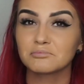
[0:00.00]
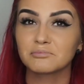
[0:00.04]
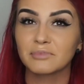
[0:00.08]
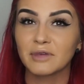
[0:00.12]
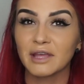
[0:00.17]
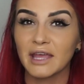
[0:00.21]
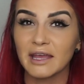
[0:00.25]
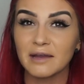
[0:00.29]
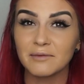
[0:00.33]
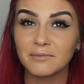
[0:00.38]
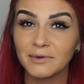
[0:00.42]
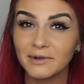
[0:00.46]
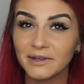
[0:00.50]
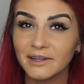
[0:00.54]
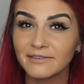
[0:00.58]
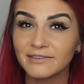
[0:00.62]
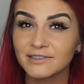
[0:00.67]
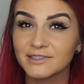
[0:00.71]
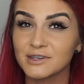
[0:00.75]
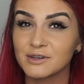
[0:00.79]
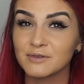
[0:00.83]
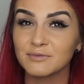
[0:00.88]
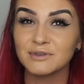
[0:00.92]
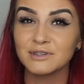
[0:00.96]
can't believe it
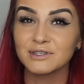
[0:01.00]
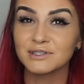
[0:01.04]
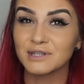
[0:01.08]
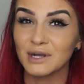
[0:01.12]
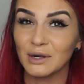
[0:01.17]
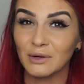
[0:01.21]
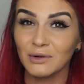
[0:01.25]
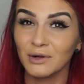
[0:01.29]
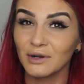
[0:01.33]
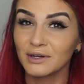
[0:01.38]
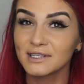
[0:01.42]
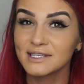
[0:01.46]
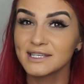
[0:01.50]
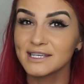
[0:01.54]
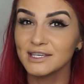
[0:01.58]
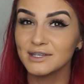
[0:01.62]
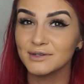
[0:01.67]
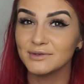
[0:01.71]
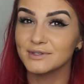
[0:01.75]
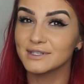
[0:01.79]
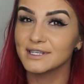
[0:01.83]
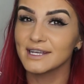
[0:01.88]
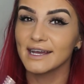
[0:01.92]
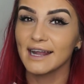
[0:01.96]
took me so long to
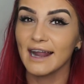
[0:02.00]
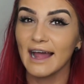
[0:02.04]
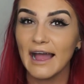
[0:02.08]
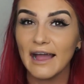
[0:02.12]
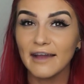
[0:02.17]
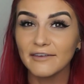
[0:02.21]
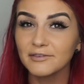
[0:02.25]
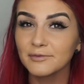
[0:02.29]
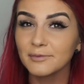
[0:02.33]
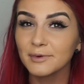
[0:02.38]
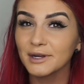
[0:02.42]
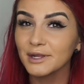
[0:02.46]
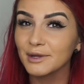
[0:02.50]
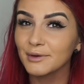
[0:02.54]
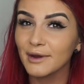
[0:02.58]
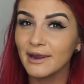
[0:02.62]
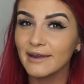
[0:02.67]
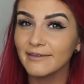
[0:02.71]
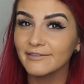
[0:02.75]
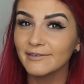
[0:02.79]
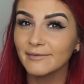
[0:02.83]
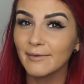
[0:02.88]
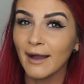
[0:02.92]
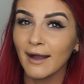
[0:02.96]
use it. Everybody
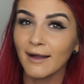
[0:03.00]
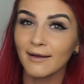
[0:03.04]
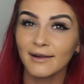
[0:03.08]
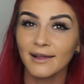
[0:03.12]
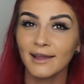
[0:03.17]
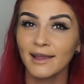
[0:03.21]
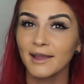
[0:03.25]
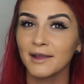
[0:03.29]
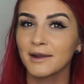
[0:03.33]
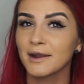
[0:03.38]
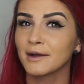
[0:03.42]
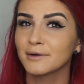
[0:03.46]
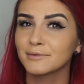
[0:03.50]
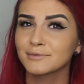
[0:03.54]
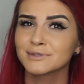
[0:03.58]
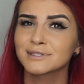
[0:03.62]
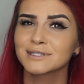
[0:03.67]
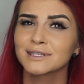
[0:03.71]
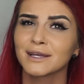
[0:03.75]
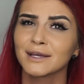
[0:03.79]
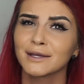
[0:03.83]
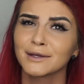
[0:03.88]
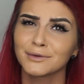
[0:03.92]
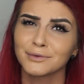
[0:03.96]
raved about it, and I was
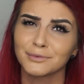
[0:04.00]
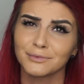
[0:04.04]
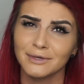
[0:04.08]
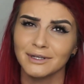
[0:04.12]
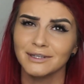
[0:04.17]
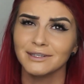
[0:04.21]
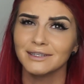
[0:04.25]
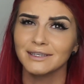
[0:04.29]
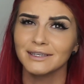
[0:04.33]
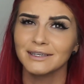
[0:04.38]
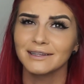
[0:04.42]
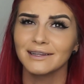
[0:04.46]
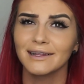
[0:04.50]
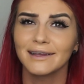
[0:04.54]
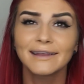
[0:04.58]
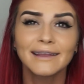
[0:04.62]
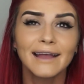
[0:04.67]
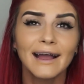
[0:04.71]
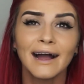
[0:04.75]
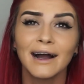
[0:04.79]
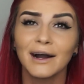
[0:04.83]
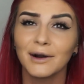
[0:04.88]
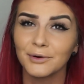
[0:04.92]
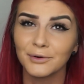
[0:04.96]
like, really? Like,
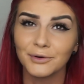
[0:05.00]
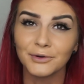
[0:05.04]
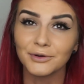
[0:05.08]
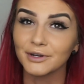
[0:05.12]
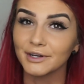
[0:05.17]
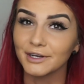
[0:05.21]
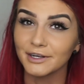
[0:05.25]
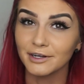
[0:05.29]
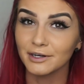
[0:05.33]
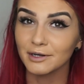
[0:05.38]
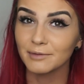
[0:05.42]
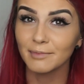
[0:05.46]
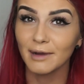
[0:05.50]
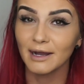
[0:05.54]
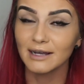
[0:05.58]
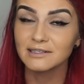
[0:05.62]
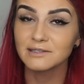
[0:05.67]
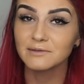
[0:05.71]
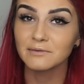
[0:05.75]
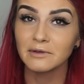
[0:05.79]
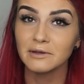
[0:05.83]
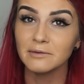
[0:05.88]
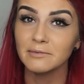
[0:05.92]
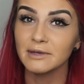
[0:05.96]
how great could it
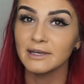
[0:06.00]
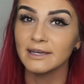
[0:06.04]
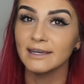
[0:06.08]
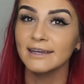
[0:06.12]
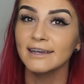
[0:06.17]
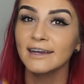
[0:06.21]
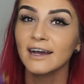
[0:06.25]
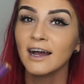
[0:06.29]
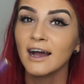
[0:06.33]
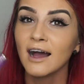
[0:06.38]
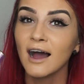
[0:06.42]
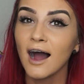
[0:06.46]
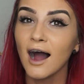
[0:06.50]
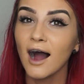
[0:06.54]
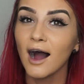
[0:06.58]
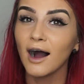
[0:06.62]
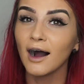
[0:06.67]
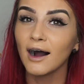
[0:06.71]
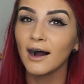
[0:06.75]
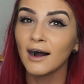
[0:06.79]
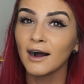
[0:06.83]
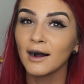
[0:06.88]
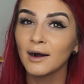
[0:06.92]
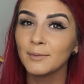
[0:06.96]
possibly be?
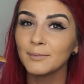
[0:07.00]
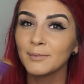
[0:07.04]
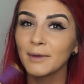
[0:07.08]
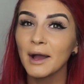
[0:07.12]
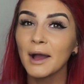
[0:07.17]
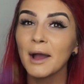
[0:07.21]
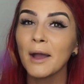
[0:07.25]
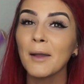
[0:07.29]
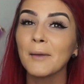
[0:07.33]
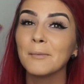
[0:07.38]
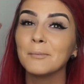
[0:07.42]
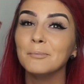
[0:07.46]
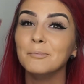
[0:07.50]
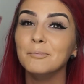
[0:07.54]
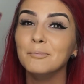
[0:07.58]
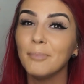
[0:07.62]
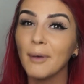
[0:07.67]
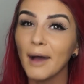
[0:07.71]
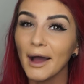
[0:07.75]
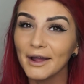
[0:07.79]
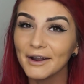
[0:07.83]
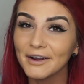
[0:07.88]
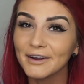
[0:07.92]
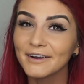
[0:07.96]

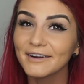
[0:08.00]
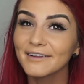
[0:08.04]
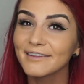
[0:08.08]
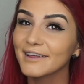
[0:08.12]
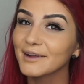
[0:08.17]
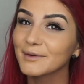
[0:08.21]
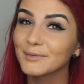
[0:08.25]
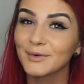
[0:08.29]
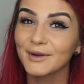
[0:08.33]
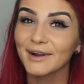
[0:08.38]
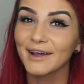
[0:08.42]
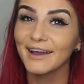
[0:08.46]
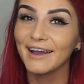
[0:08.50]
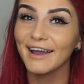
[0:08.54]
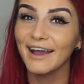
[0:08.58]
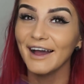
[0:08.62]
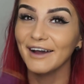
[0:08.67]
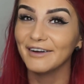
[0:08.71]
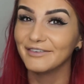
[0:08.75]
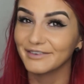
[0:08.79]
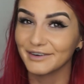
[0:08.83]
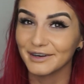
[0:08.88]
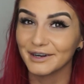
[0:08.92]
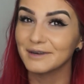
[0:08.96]
Better than what I
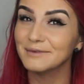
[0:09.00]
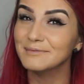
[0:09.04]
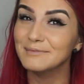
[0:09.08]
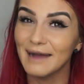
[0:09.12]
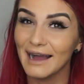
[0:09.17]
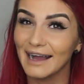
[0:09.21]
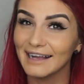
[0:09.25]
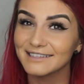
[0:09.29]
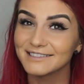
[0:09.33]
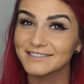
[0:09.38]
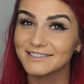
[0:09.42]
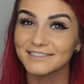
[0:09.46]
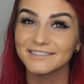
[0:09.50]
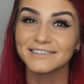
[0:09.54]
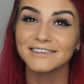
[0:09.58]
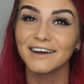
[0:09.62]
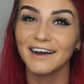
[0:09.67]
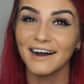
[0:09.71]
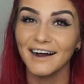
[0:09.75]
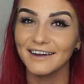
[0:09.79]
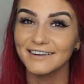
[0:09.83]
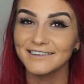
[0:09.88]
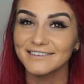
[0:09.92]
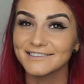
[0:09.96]
ever imagined,
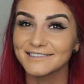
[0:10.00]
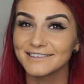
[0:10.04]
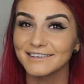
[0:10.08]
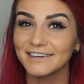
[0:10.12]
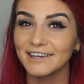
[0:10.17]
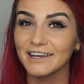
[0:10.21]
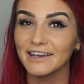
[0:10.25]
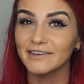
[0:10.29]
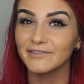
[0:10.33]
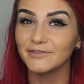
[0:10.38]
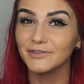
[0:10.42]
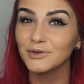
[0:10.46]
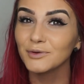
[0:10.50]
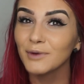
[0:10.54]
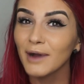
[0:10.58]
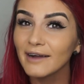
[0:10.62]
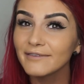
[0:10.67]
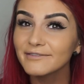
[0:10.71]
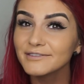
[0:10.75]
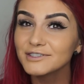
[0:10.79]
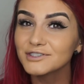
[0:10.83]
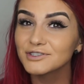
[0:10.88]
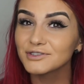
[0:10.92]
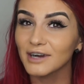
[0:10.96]
honestly. If you
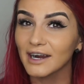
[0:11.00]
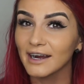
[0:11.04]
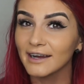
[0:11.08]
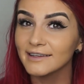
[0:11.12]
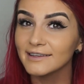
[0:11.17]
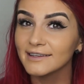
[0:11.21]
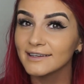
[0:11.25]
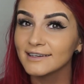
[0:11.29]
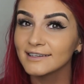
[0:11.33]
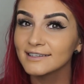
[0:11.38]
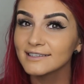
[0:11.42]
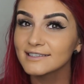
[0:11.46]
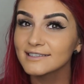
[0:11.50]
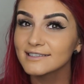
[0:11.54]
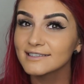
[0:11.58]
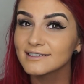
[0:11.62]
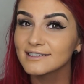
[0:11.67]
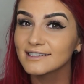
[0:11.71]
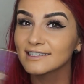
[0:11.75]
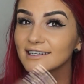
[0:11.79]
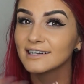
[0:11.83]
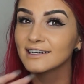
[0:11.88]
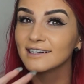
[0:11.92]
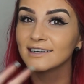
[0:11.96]
haven't tried this,
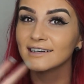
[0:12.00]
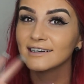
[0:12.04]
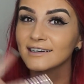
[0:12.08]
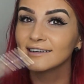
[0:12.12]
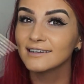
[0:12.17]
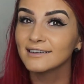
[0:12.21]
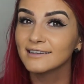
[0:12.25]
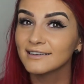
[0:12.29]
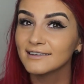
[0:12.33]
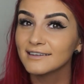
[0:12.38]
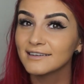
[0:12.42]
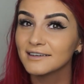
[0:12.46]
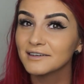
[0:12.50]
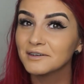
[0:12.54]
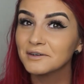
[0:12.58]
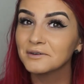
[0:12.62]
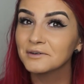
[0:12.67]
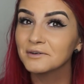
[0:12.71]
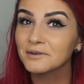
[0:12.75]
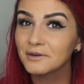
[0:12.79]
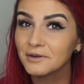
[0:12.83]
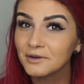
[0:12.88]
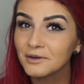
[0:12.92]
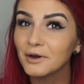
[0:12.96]

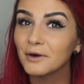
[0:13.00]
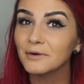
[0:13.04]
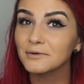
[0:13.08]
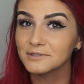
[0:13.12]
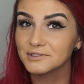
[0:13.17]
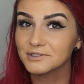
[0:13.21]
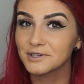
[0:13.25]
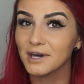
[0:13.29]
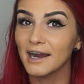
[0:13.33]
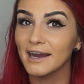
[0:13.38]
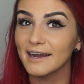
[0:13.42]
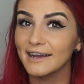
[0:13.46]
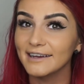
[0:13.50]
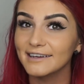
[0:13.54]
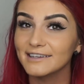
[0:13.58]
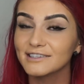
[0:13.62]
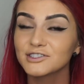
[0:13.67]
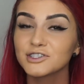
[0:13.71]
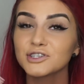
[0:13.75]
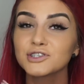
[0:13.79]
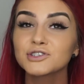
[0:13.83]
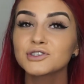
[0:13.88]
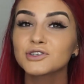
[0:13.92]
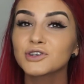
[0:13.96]
go try it.
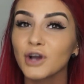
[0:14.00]
Just